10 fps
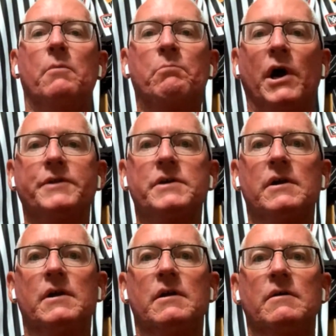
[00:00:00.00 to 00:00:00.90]
But
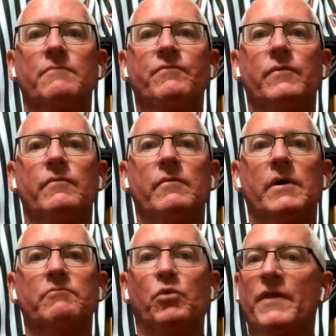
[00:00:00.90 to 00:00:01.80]

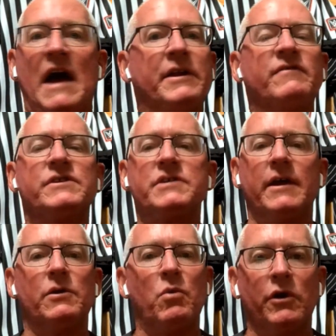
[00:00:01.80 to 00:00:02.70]
without even
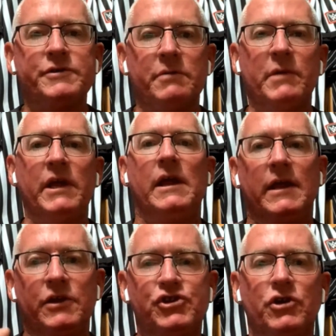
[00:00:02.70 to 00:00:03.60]
saying a word to me,
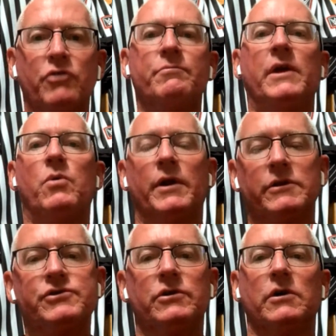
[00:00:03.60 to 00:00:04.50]
he showed me what
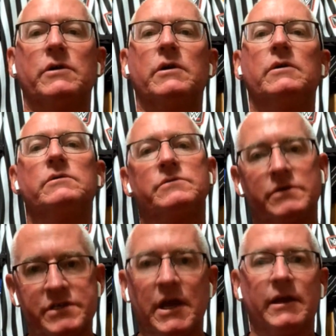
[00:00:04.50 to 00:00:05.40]
it took
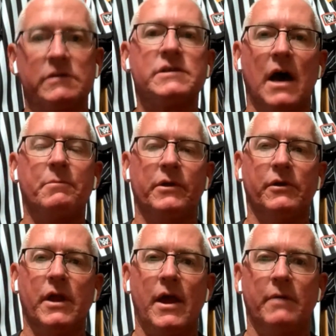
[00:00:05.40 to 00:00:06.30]
to stay at the top of
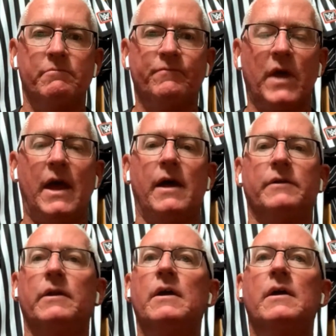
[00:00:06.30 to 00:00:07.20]
your game.
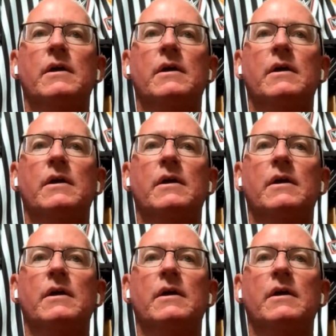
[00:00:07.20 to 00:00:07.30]
And